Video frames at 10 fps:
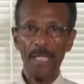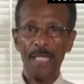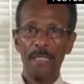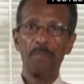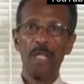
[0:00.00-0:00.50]

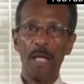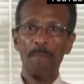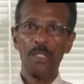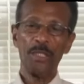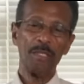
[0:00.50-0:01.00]
Tell me about some
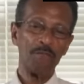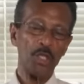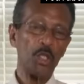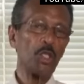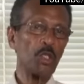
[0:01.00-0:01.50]
of the people. We
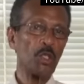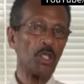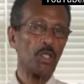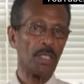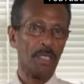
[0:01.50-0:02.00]
see some of
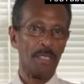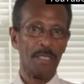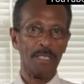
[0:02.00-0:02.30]
them on the screen.